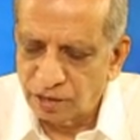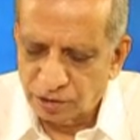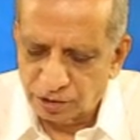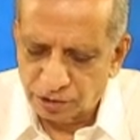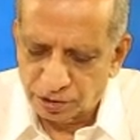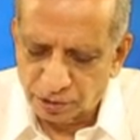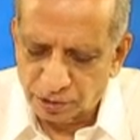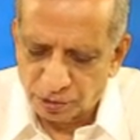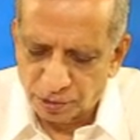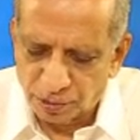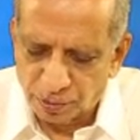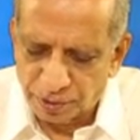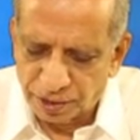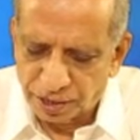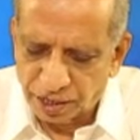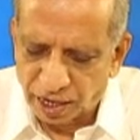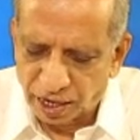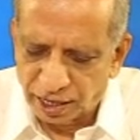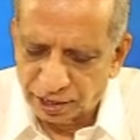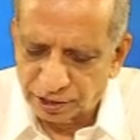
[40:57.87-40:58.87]
should
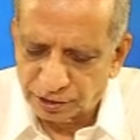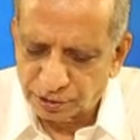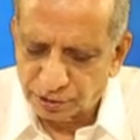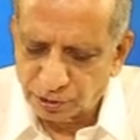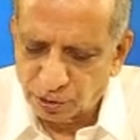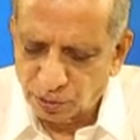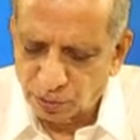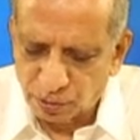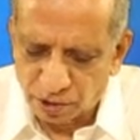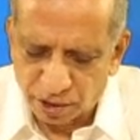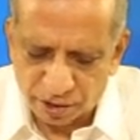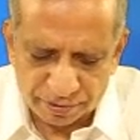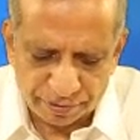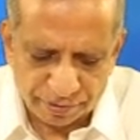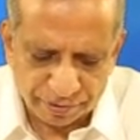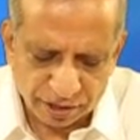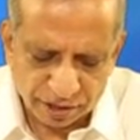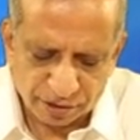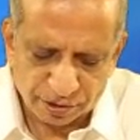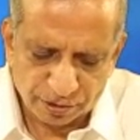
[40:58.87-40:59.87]
be
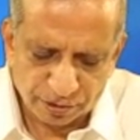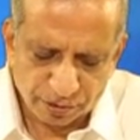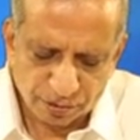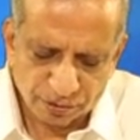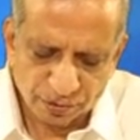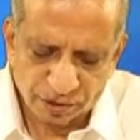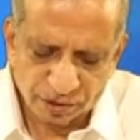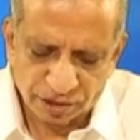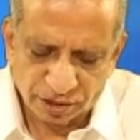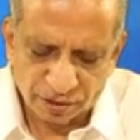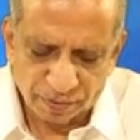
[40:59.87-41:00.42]
isomorphic to